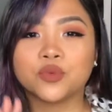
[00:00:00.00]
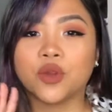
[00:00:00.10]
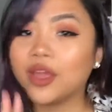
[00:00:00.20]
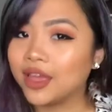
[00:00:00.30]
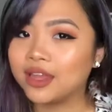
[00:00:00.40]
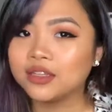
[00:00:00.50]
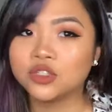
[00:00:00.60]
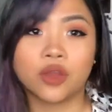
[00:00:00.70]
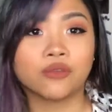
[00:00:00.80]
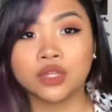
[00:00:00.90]
were in,
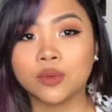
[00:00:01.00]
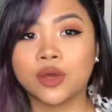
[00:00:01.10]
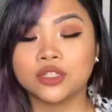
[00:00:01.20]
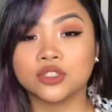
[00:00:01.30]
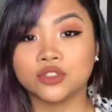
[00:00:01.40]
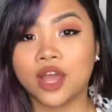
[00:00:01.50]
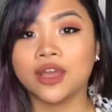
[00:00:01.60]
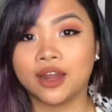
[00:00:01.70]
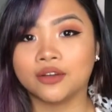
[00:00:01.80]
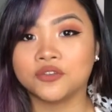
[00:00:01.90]
so I really wanted to try
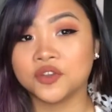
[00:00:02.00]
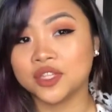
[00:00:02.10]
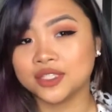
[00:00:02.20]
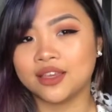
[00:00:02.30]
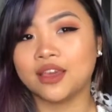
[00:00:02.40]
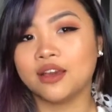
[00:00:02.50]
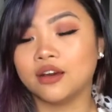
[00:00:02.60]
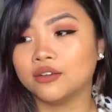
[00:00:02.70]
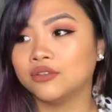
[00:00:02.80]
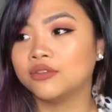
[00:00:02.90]
it out for the sake
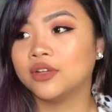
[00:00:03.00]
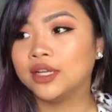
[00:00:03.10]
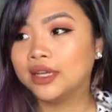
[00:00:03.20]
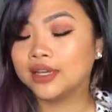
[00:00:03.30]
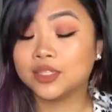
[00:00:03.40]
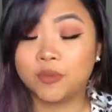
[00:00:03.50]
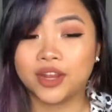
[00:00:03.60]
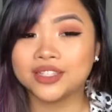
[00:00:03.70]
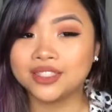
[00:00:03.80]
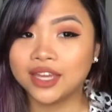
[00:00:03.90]
of
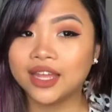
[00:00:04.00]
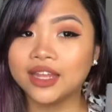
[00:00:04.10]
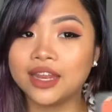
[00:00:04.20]
experiencing it,